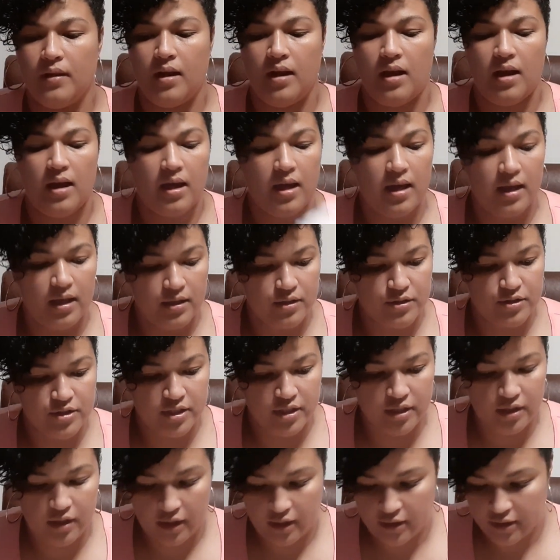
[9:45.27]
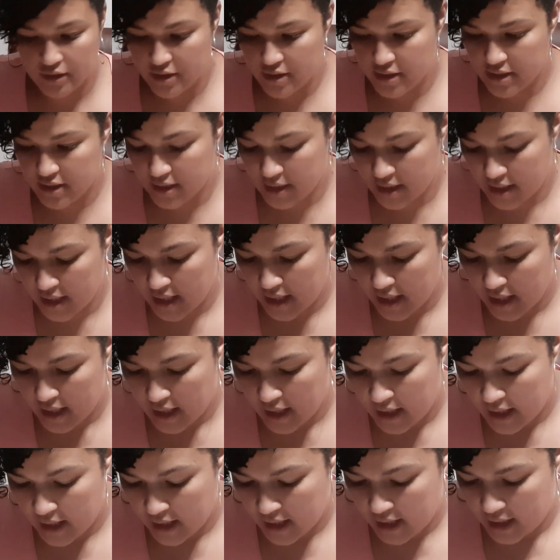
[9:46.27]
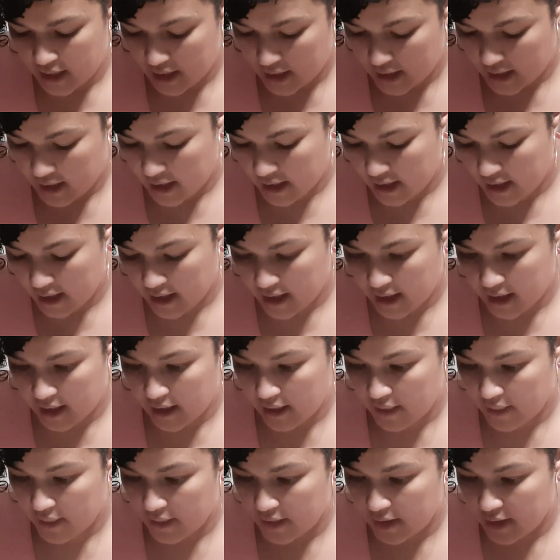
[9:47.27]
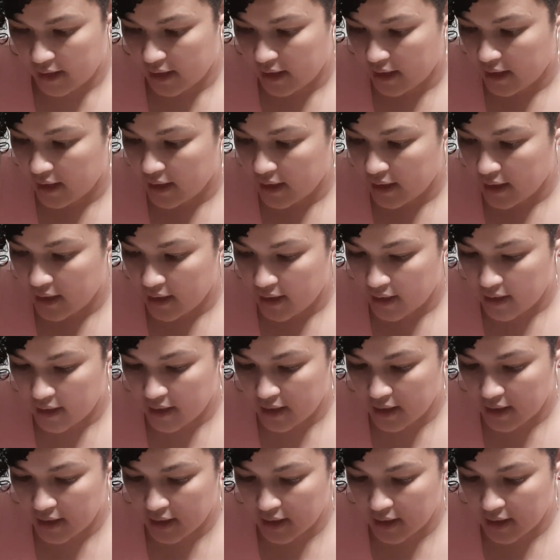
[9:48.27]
$100. And then